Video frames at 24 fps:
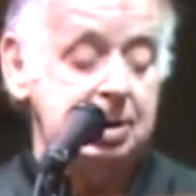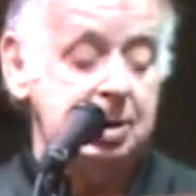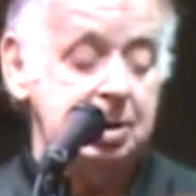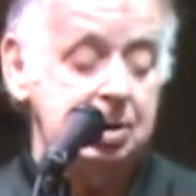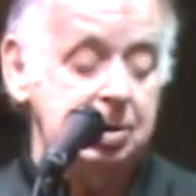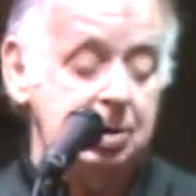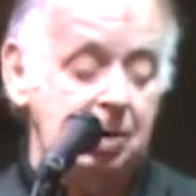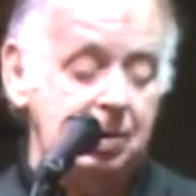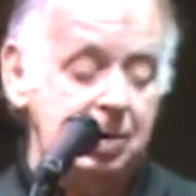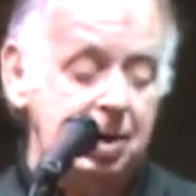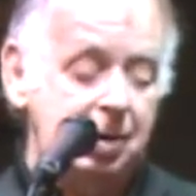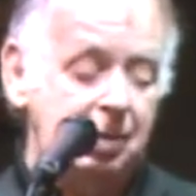You
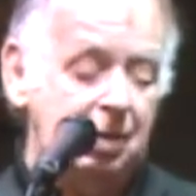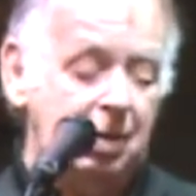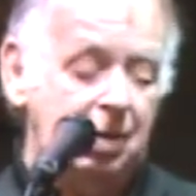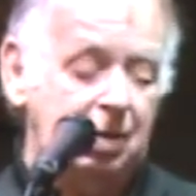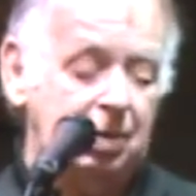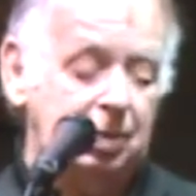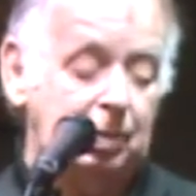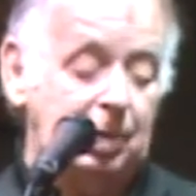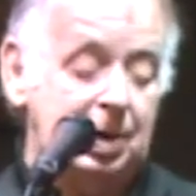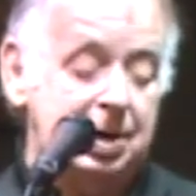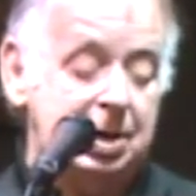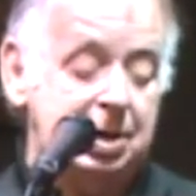know you're
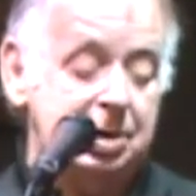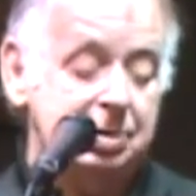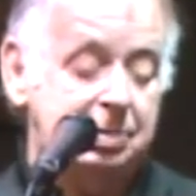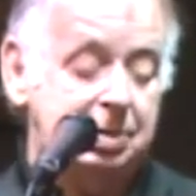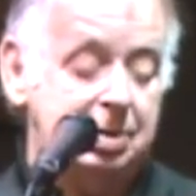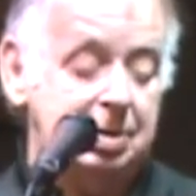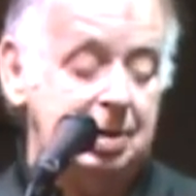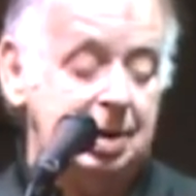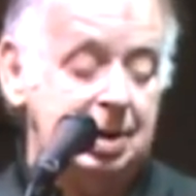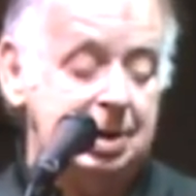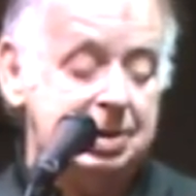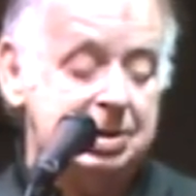old when you.
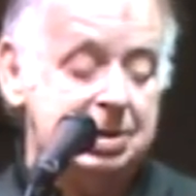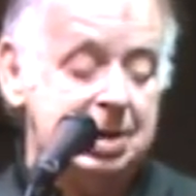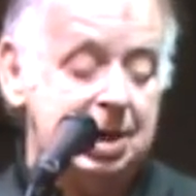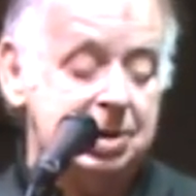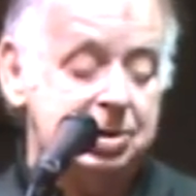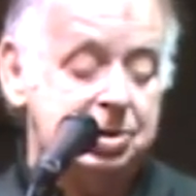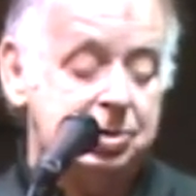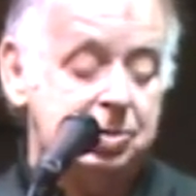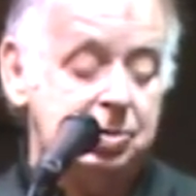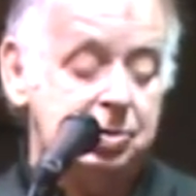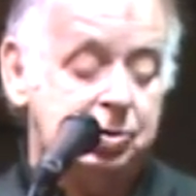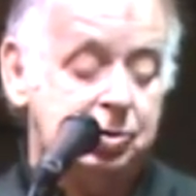It
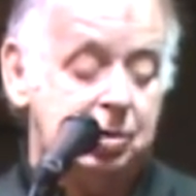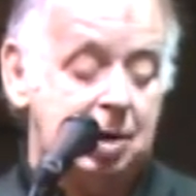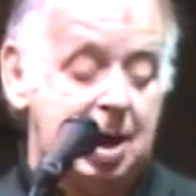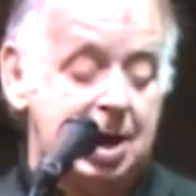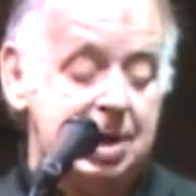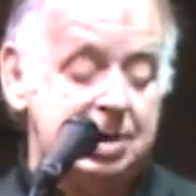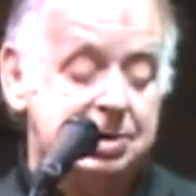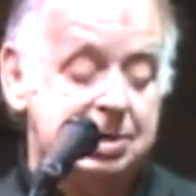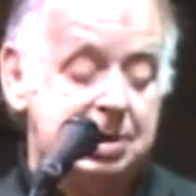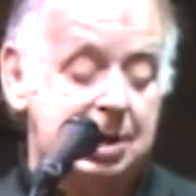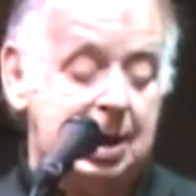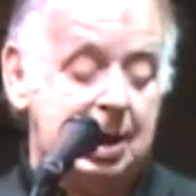takes two
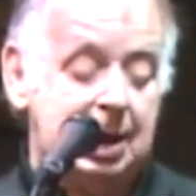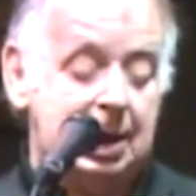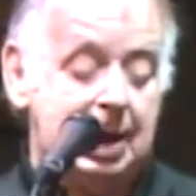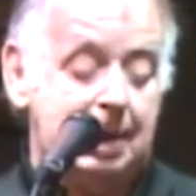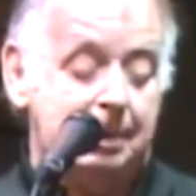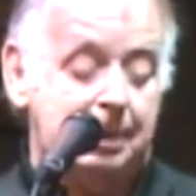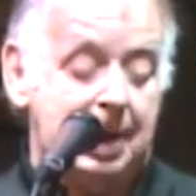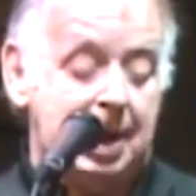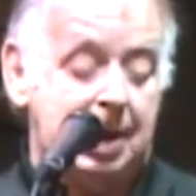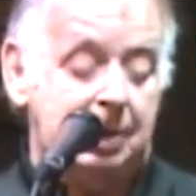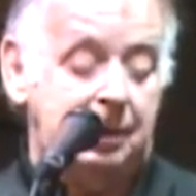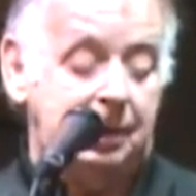tries to get
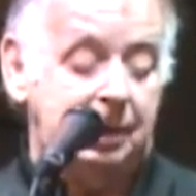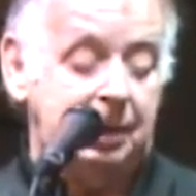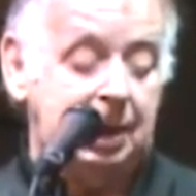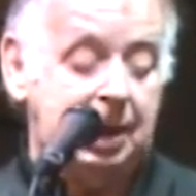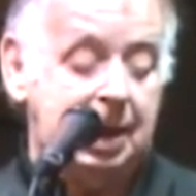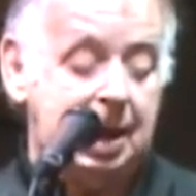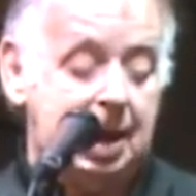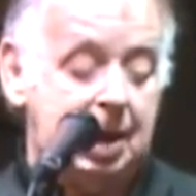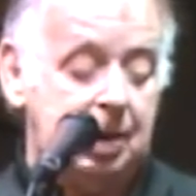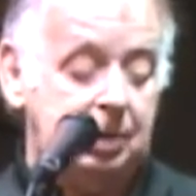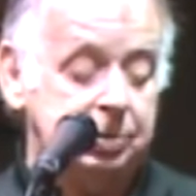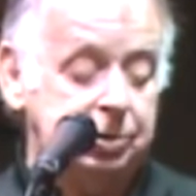up out of the
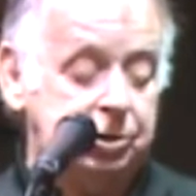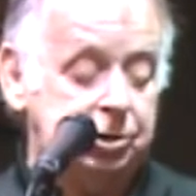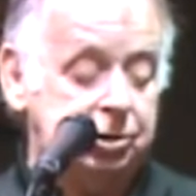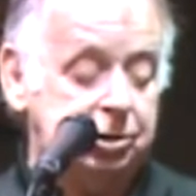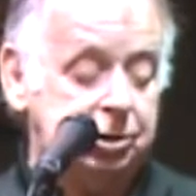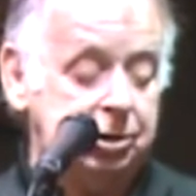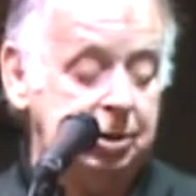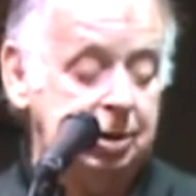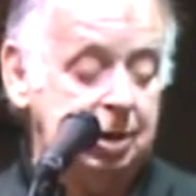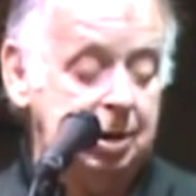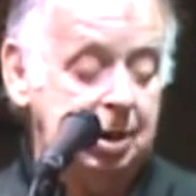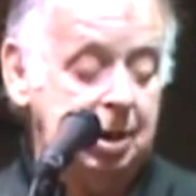
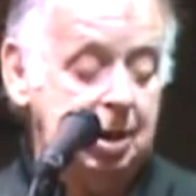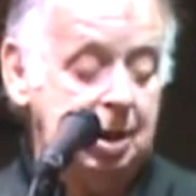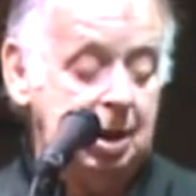couch,